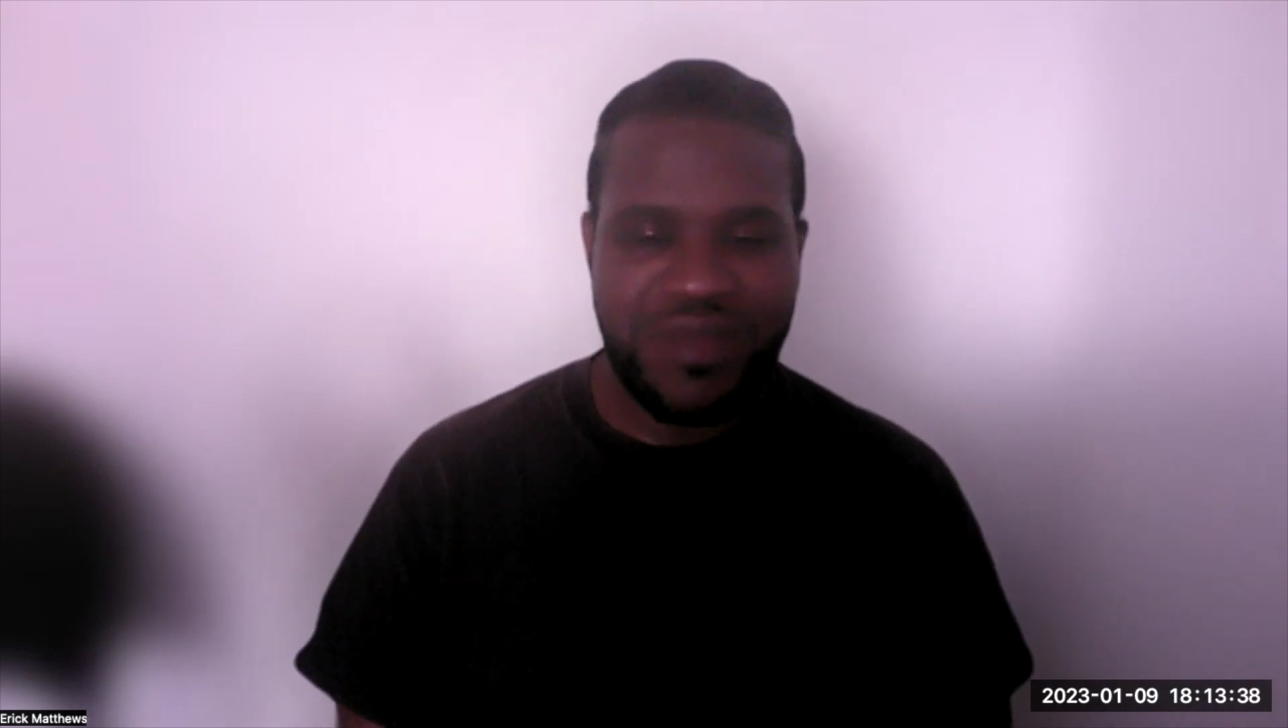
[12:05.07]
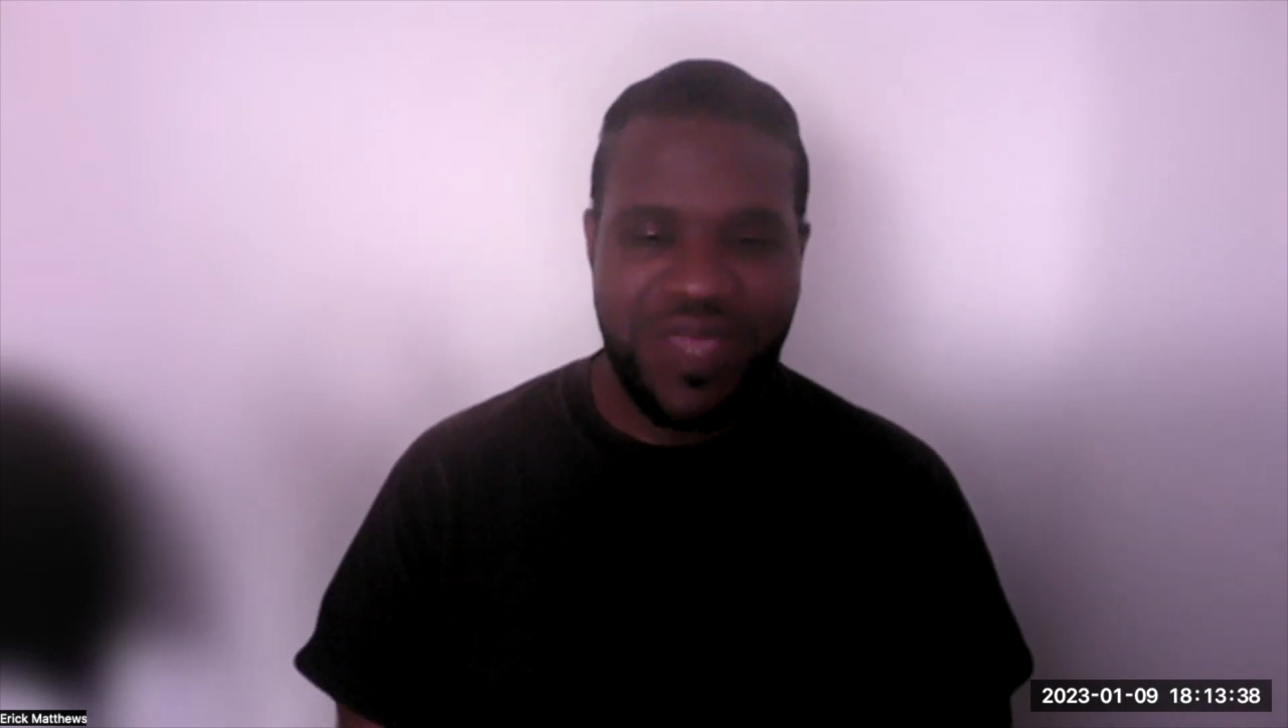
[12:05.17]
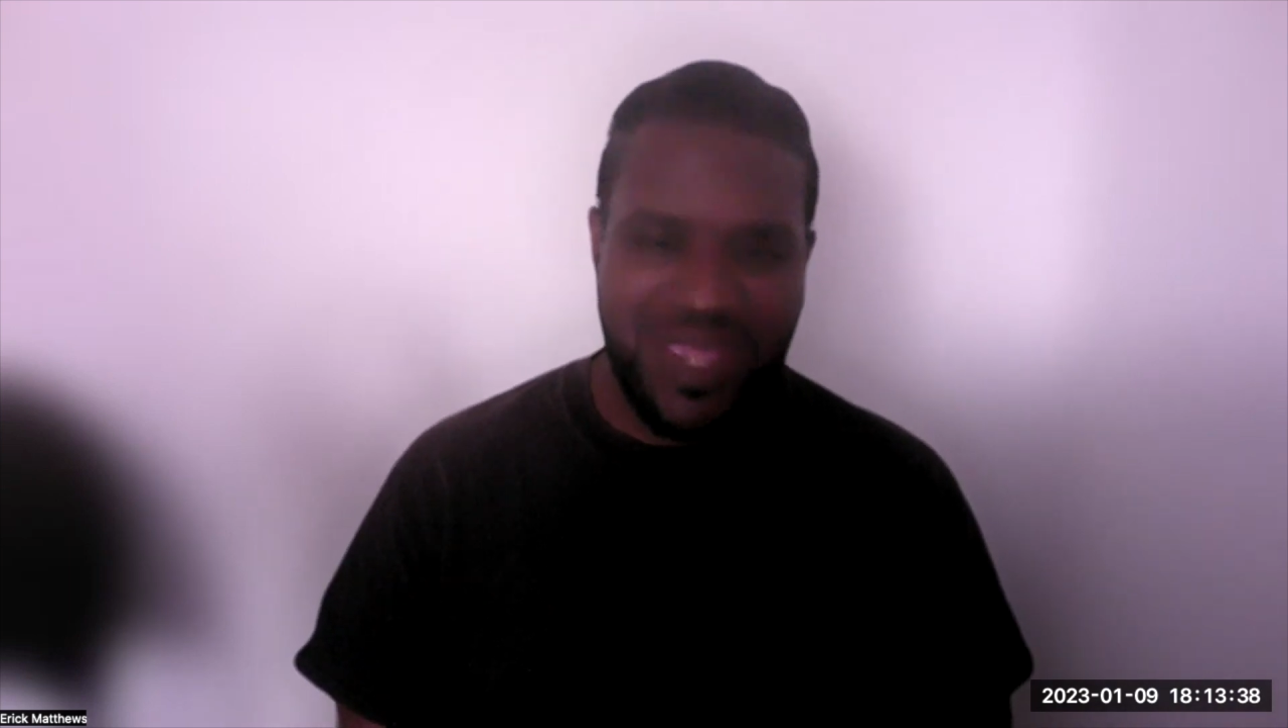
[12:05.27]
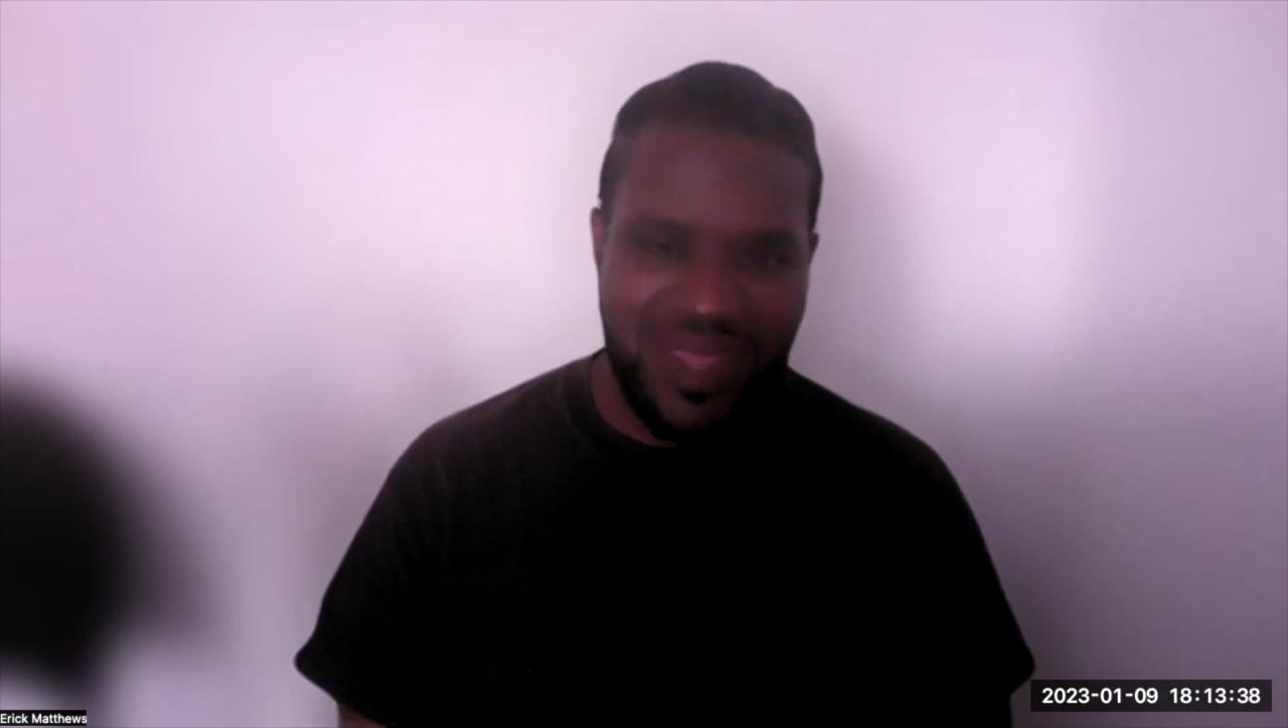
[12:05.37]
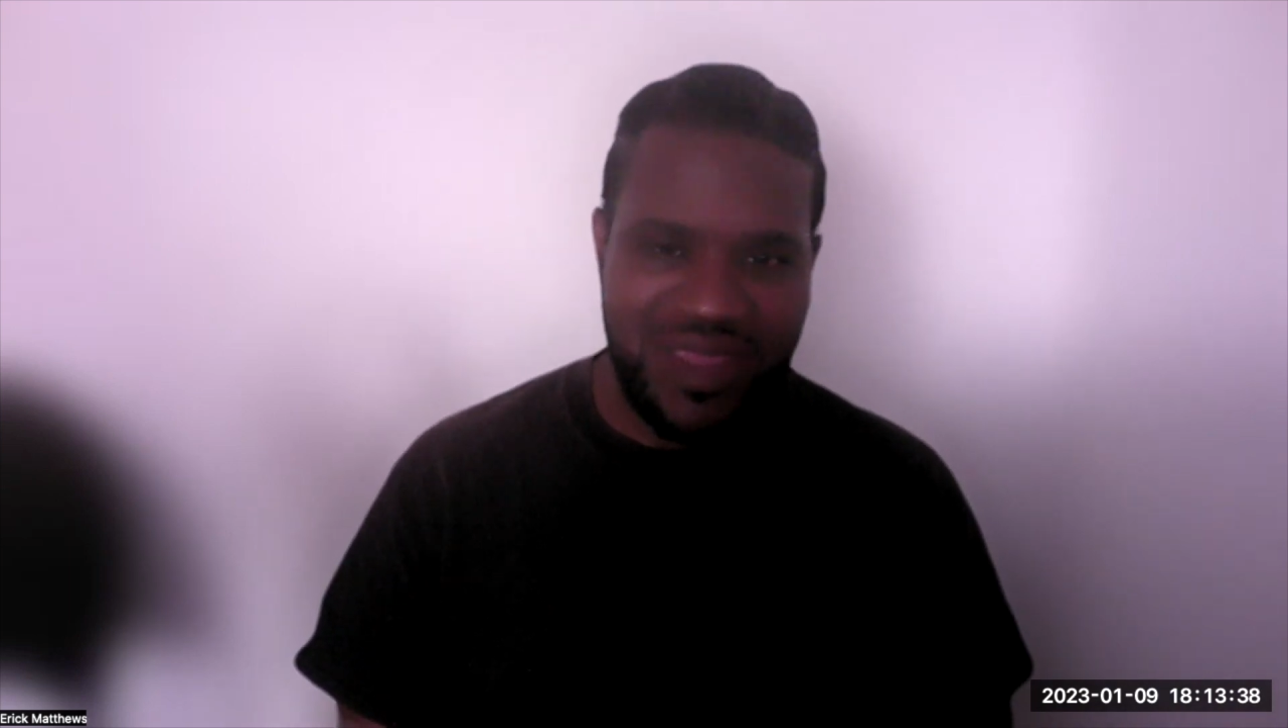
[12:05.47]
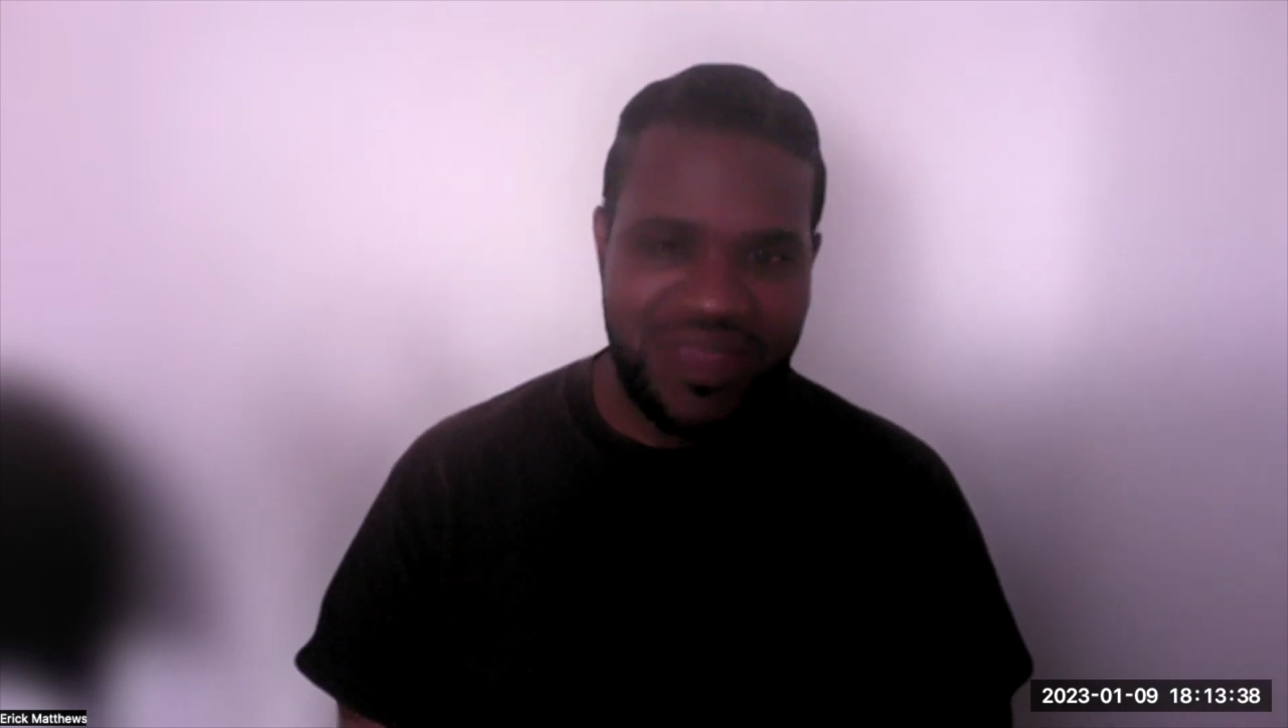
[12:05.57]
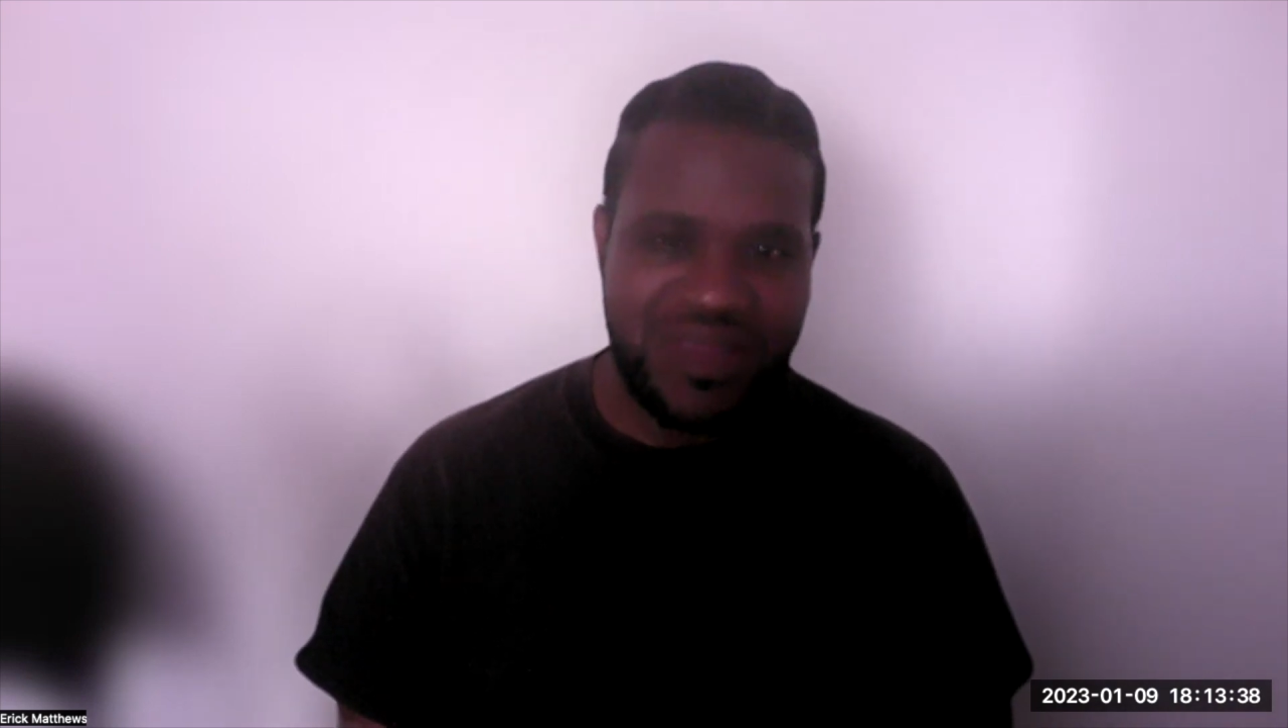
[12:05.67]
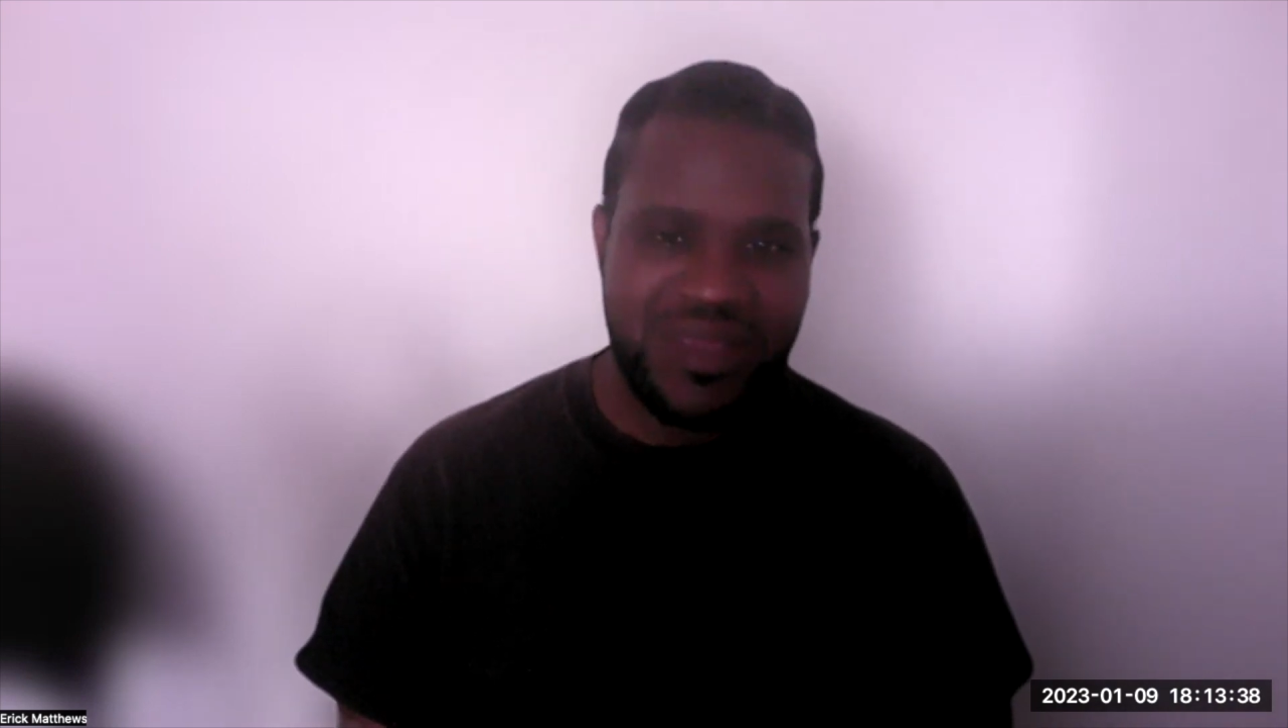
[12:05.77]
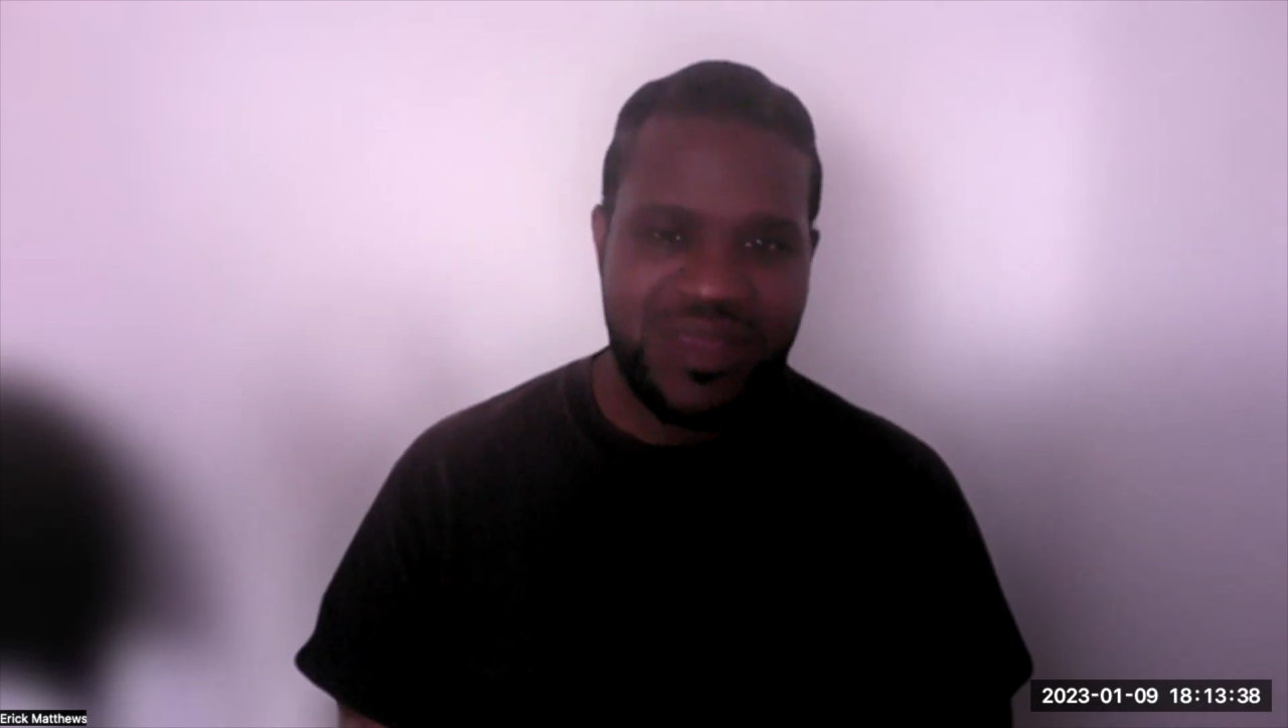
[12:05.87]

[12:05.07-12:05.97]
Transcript: hitting